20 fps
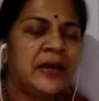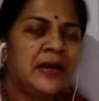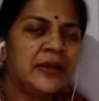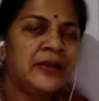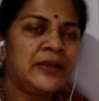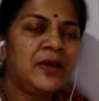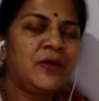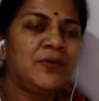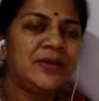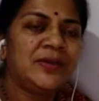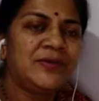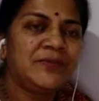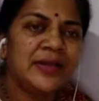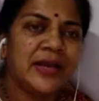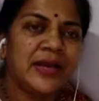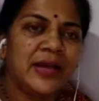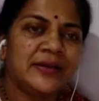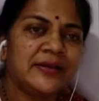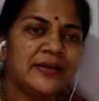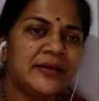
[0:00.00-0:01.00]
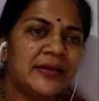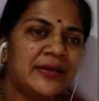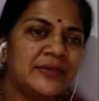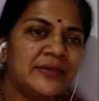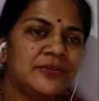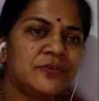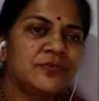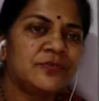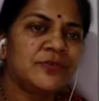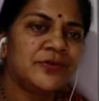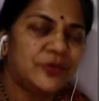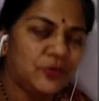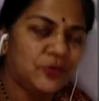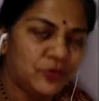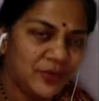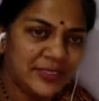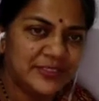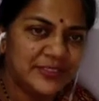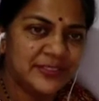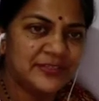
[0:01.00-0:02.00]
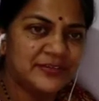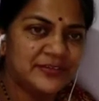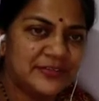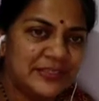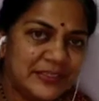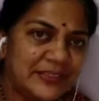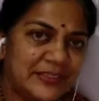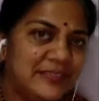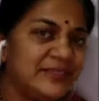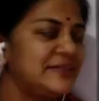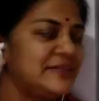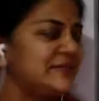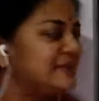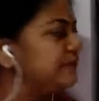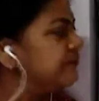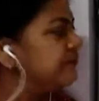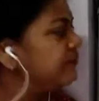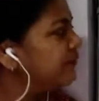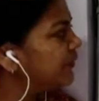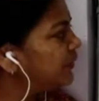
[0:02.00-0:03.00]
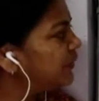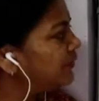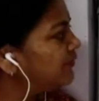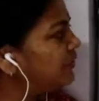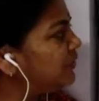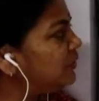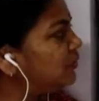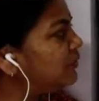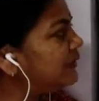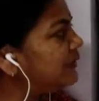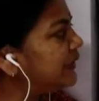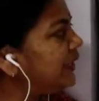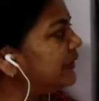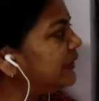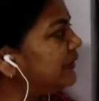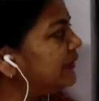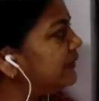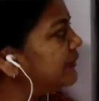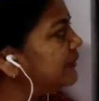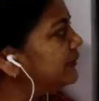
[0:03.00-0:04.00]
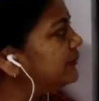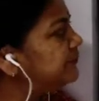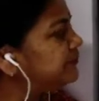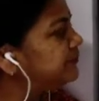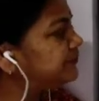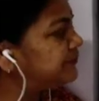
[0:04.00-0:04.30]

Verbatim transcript: Now, when we analyze or when we look at the genes, we know that uh,